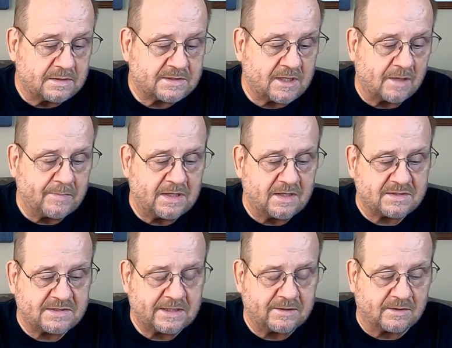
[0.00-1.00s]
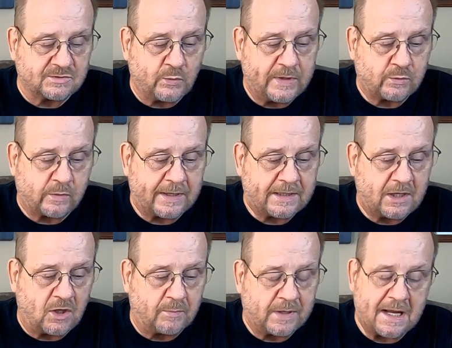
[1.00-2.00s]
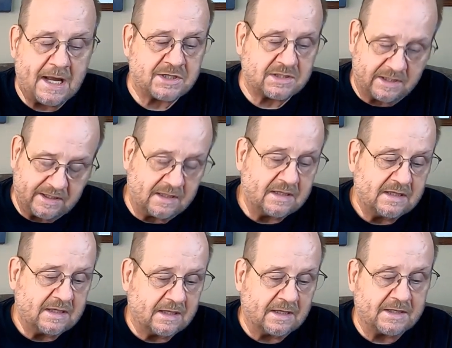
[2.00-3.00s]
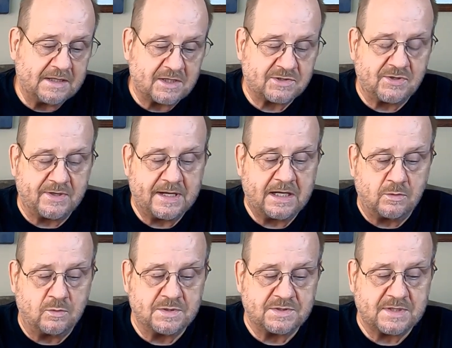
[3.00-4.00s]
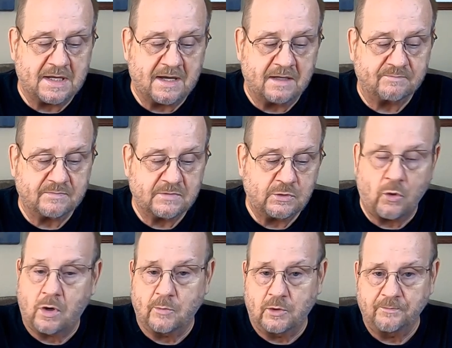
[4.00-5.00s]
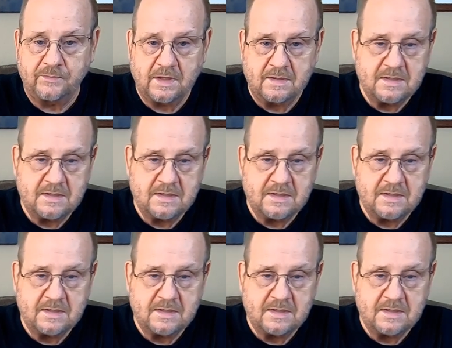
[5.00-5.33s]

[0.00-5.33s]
it's telling me the signal is weak right now, but actually yesterday it was normal.